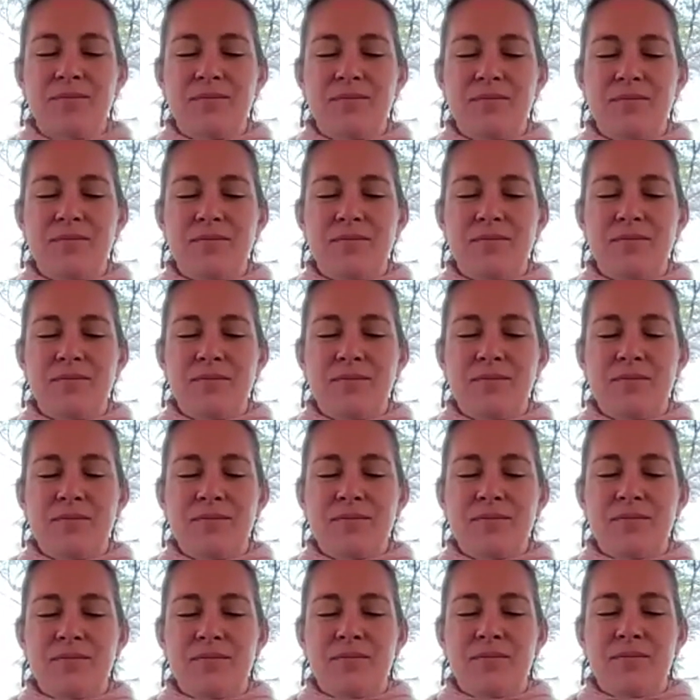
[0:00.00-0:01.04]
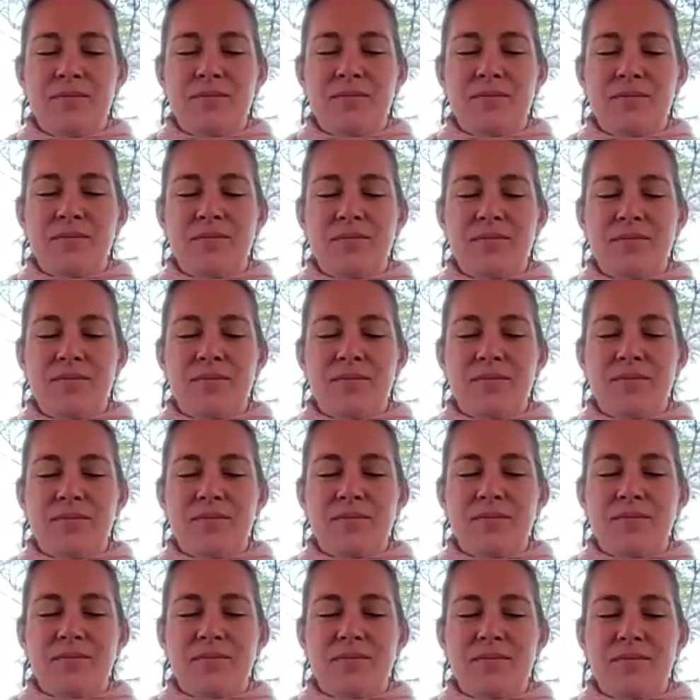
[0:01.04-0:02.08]

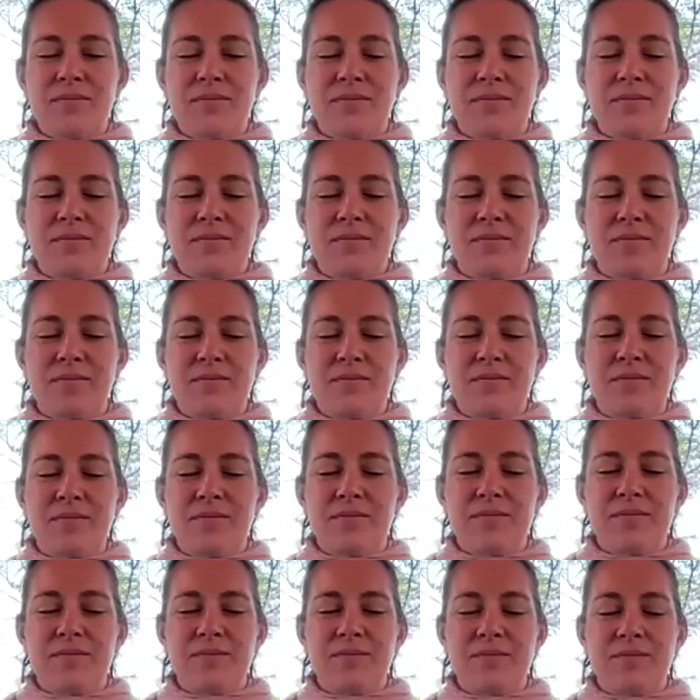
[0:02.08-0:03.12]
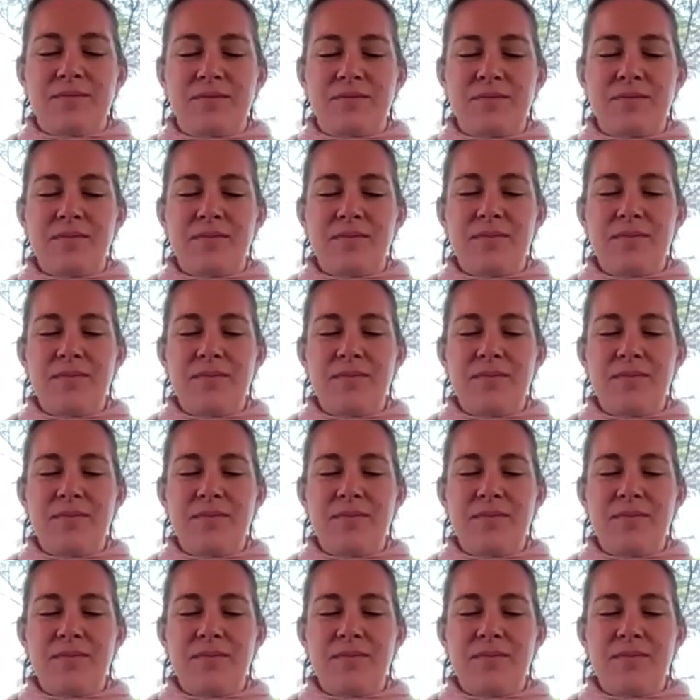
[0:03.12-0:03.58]
(no one is talking)